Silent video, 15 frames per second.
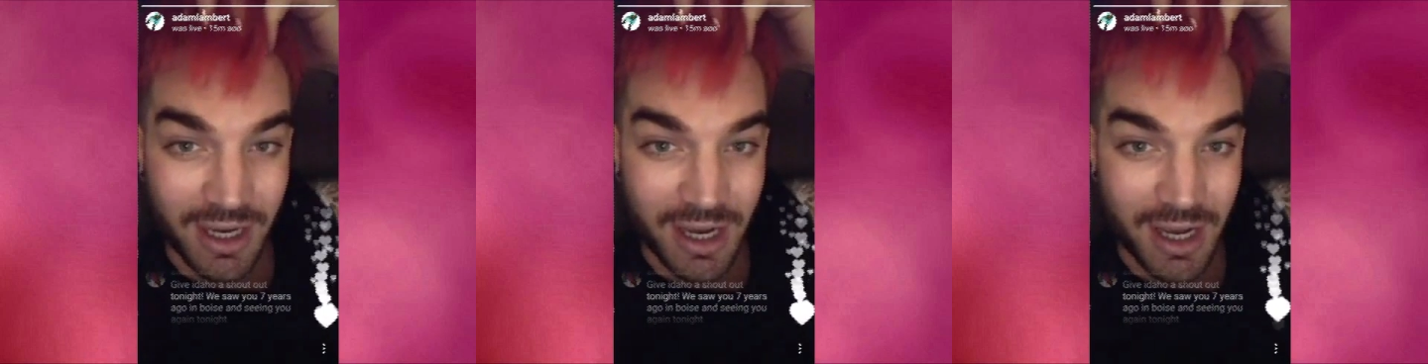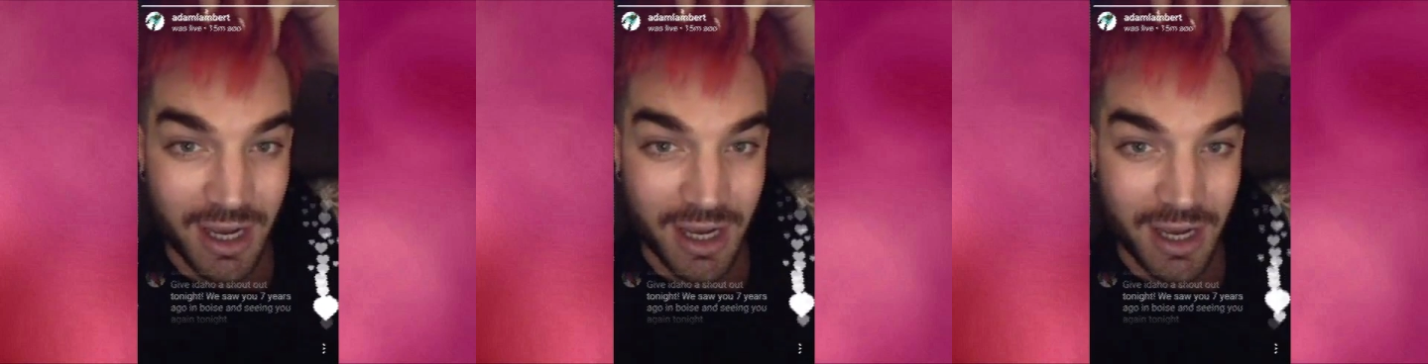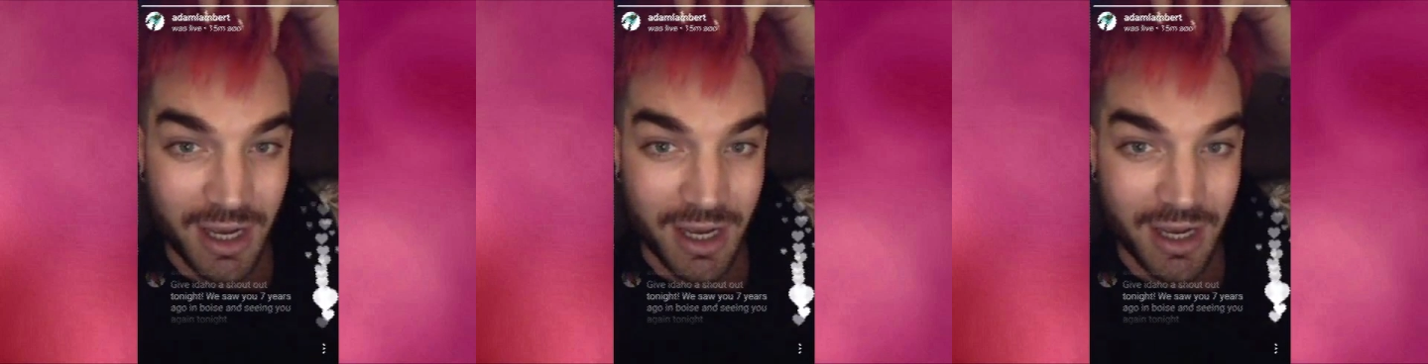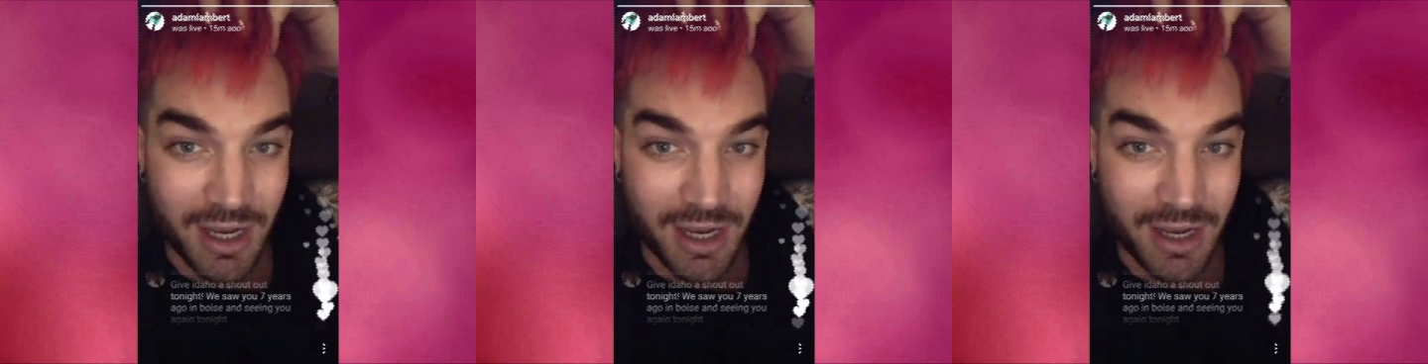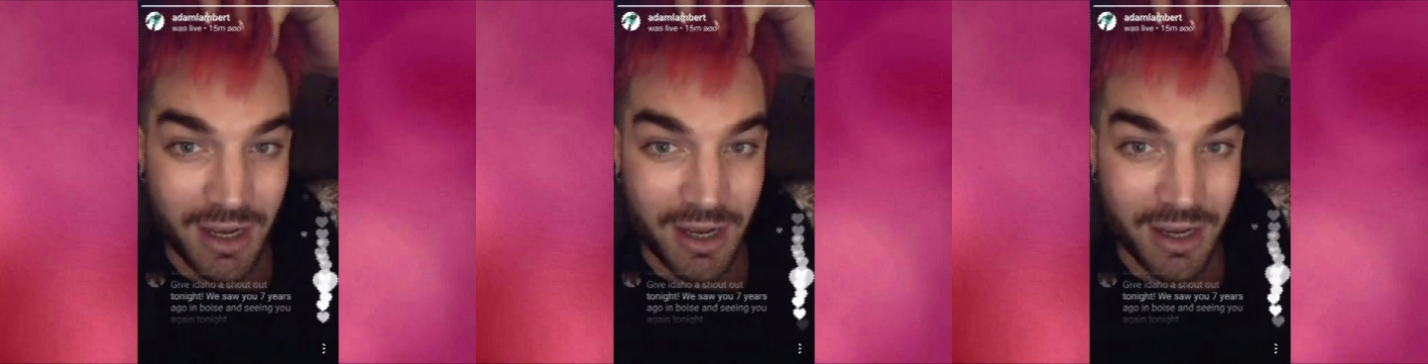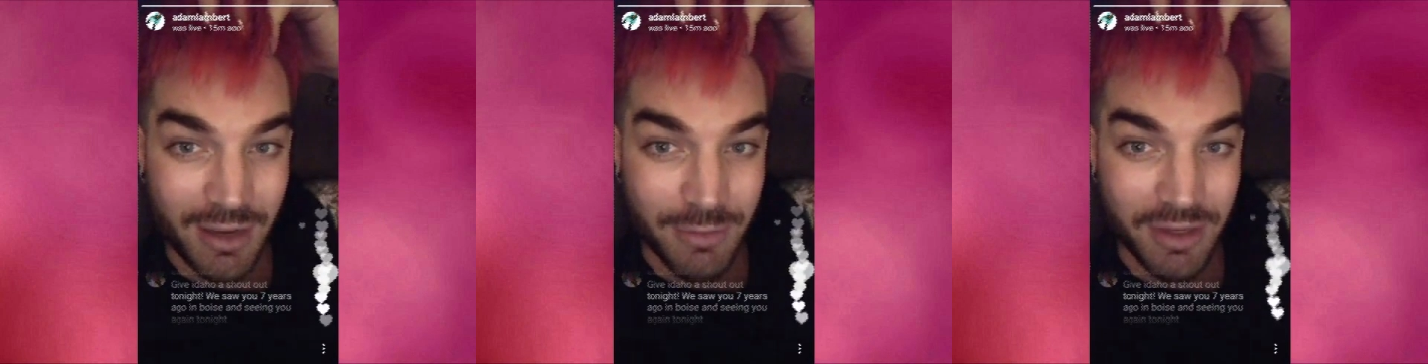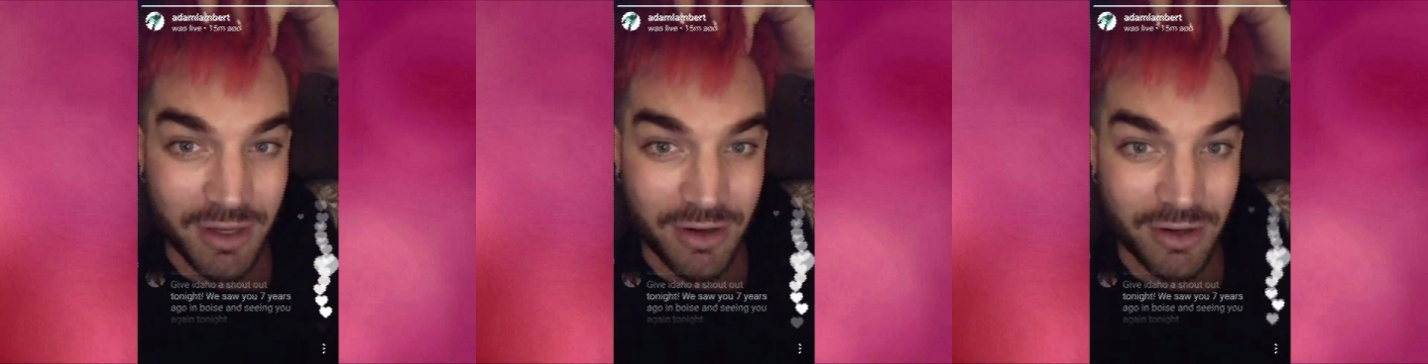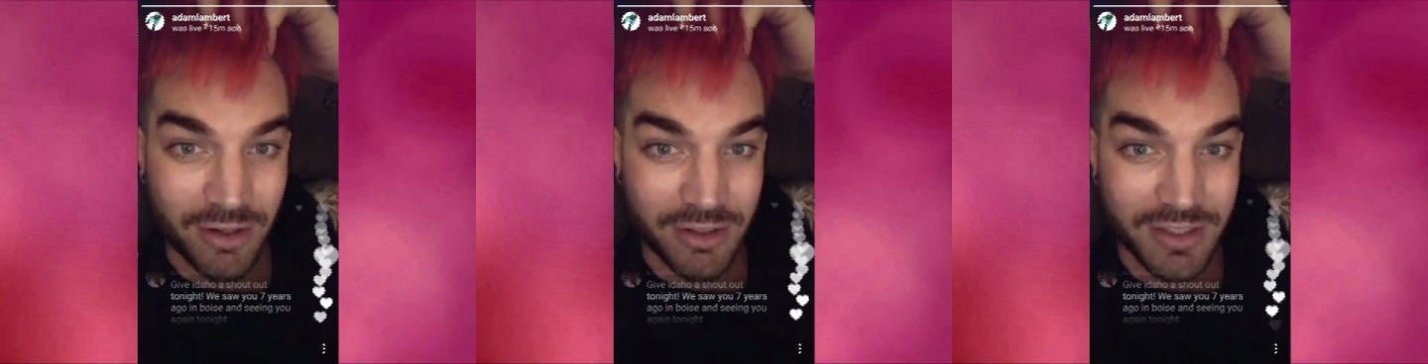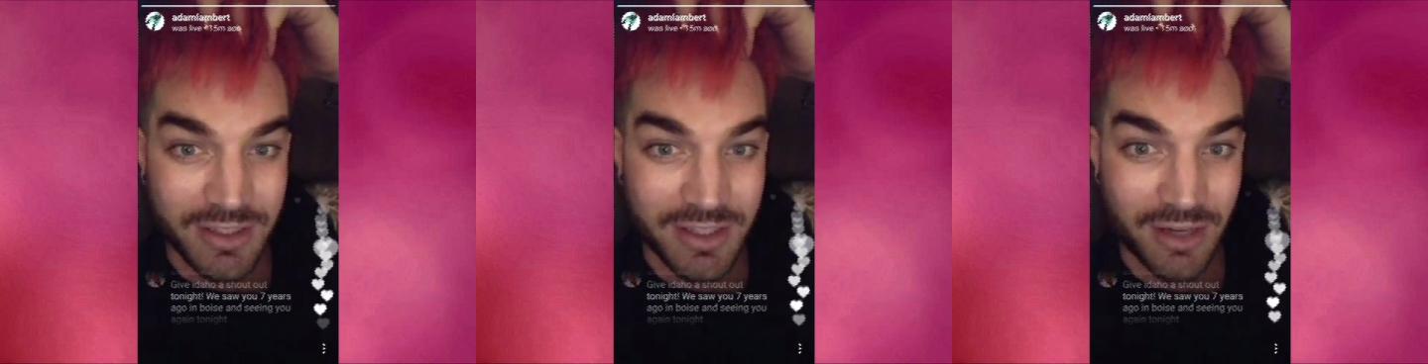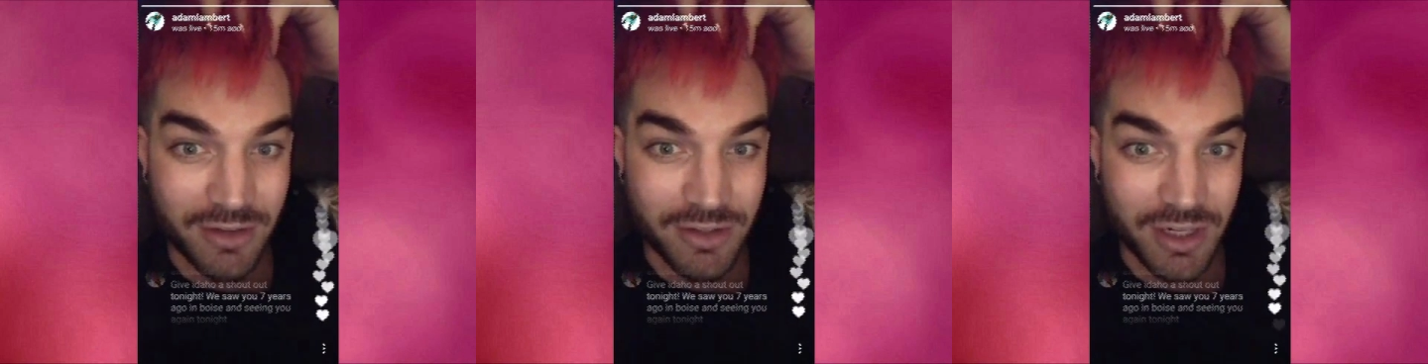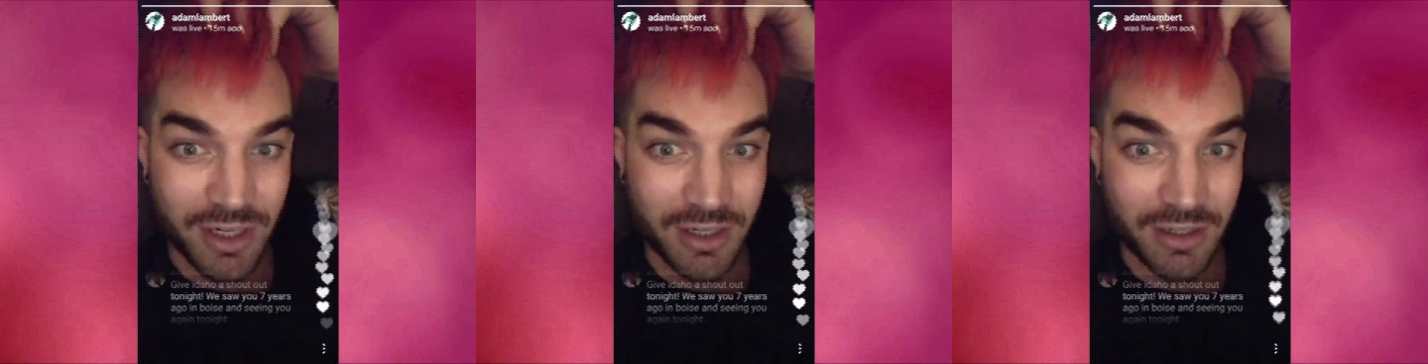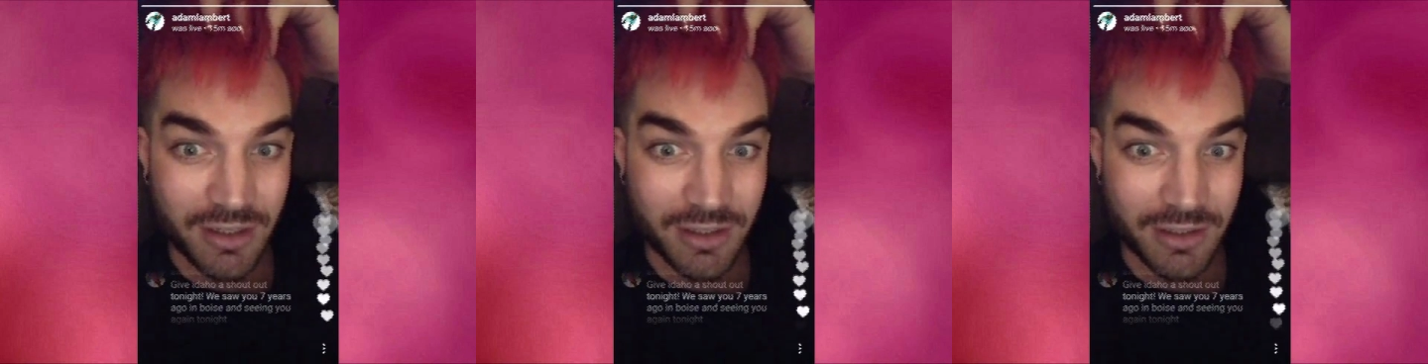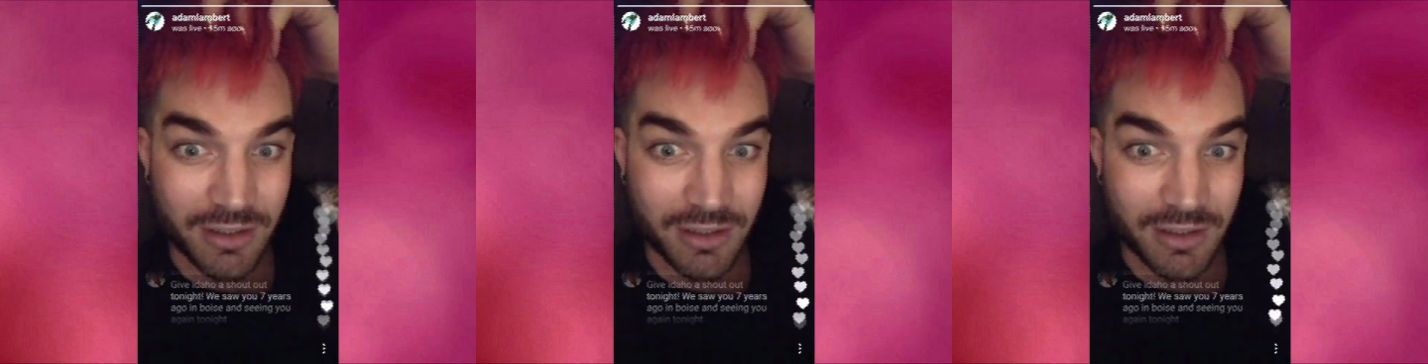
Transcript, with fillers: Uh, I am being called to sound check.